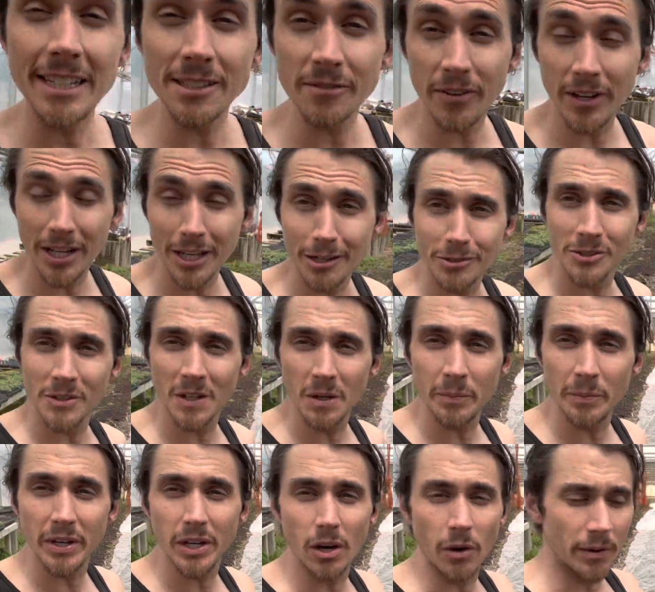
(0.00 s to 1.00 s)
video is going to
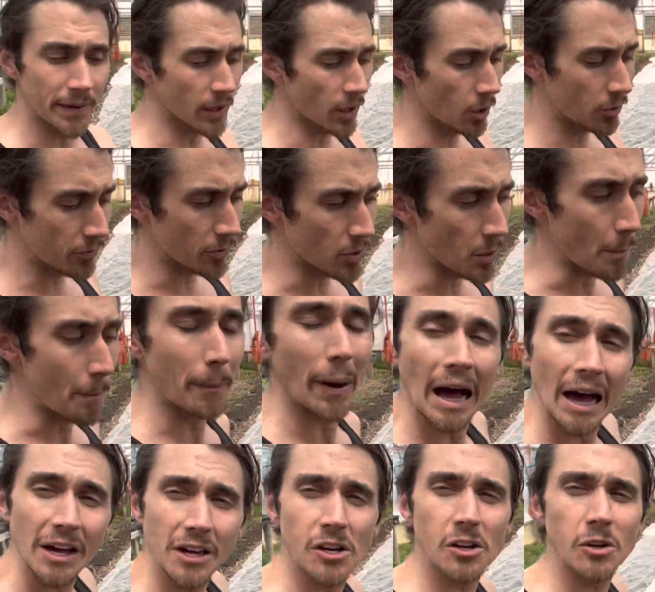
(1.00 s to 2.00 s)
be going over
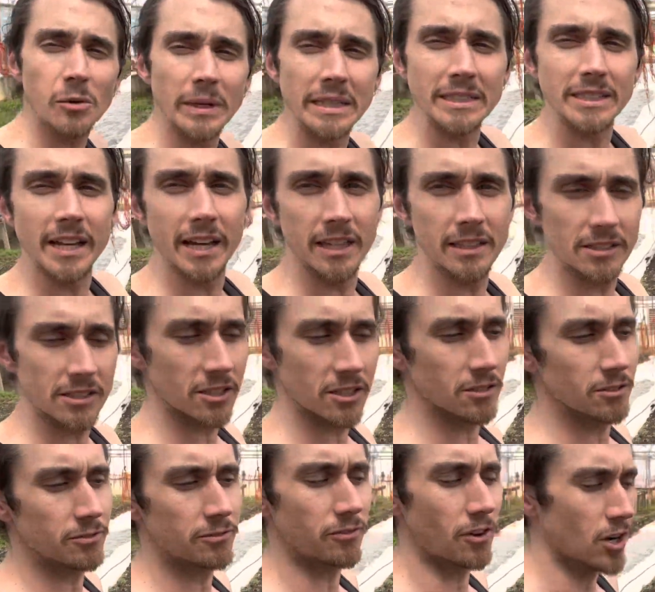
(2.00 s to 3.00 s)

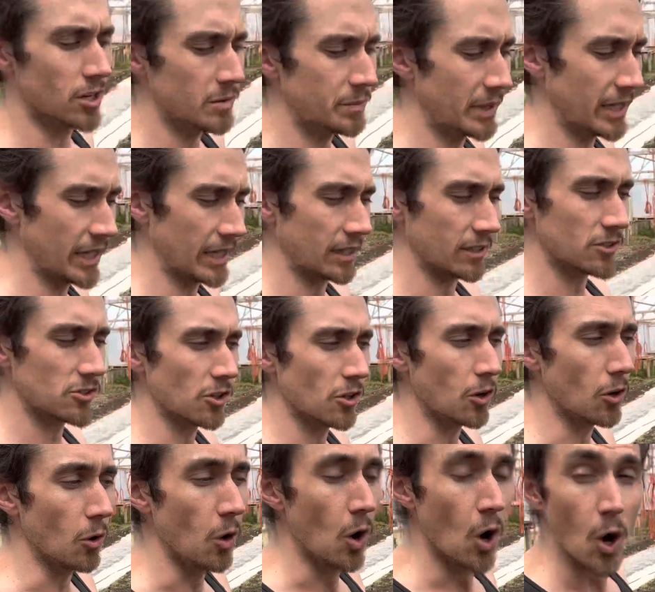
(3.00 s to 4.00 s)
bio-intensive farming.
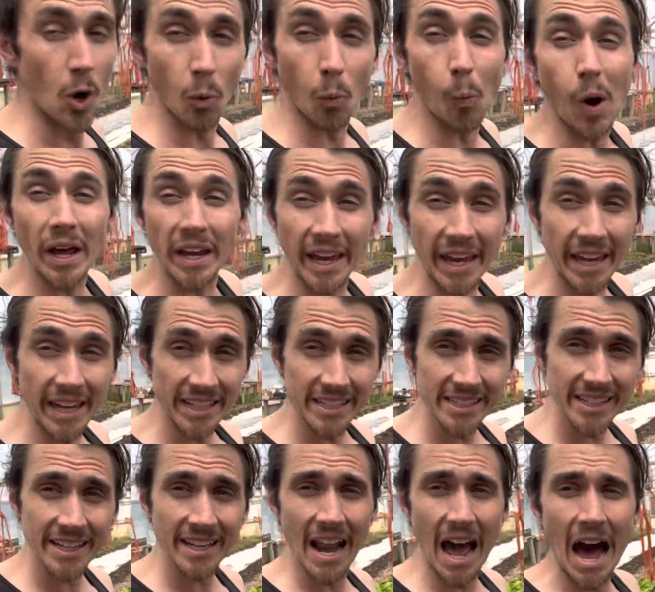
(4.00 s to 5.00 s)
So what is
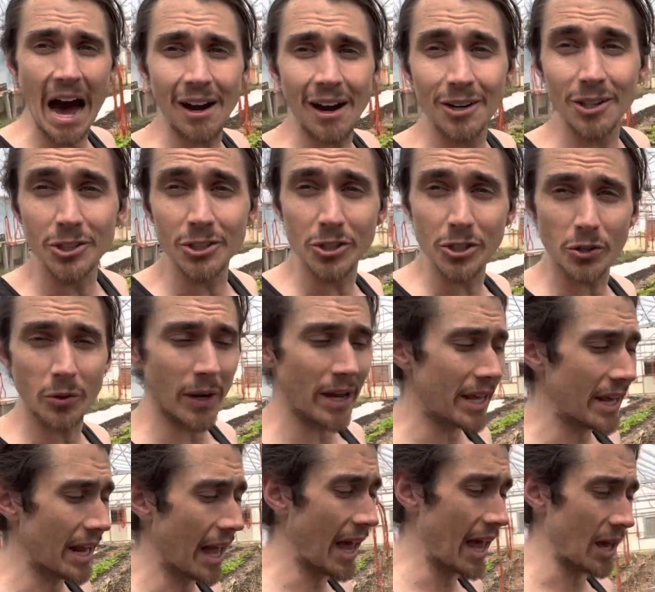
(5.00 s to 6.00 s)
it, how to do
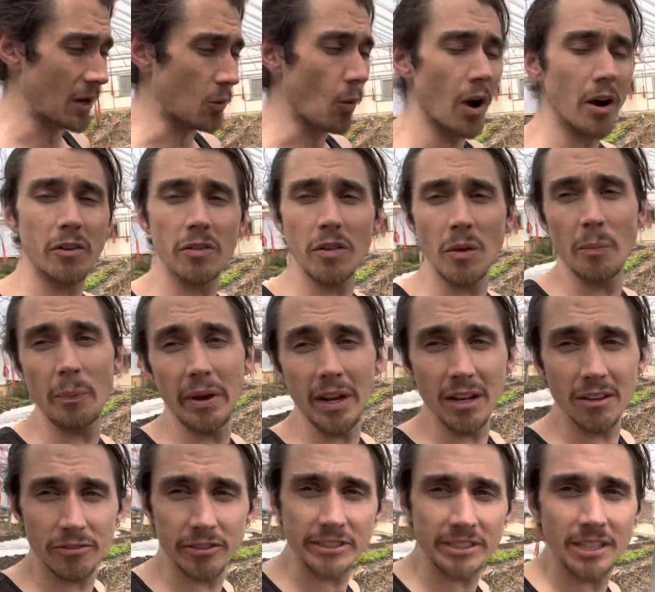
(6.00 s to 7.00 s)
it, and what are the
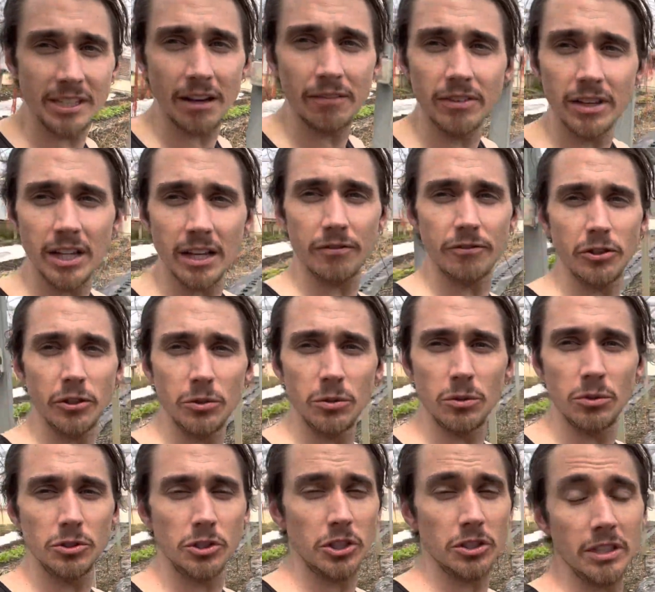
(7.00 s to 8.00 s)
benefits of it if
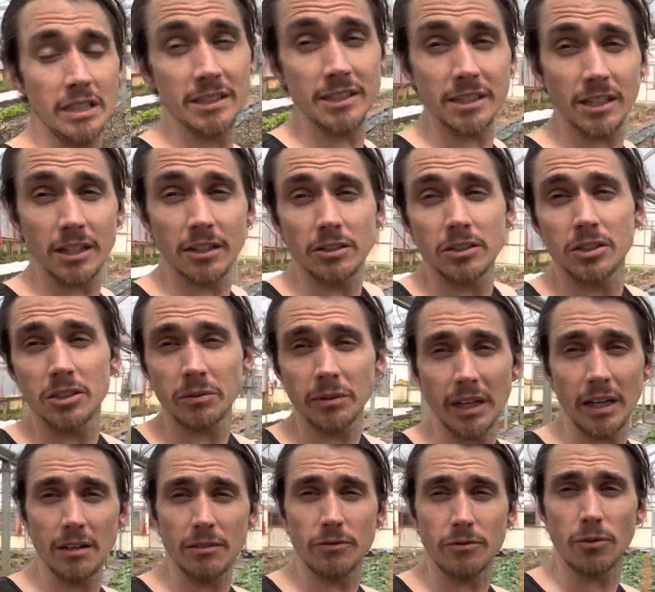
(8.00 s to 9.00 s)
you should consider doing
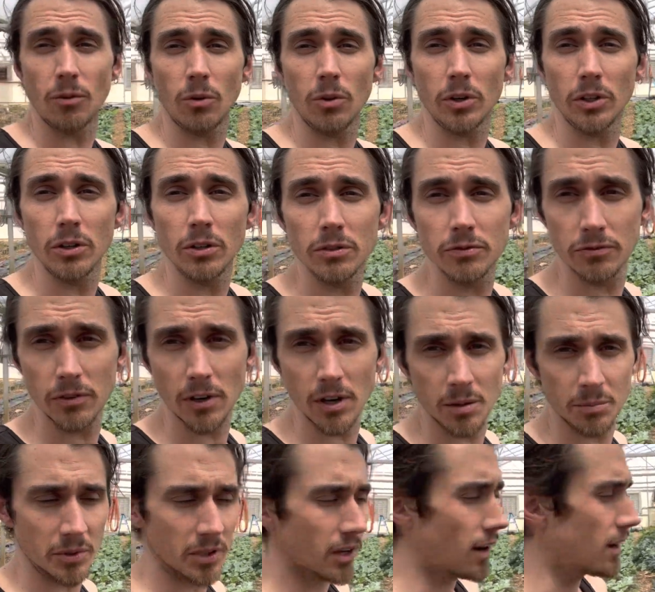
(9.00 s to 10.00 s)
it for your
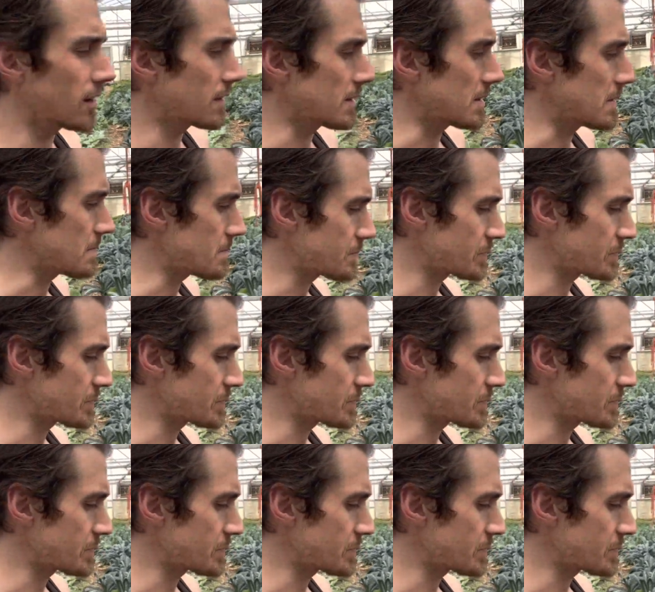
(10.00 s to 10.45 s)
farm or garden?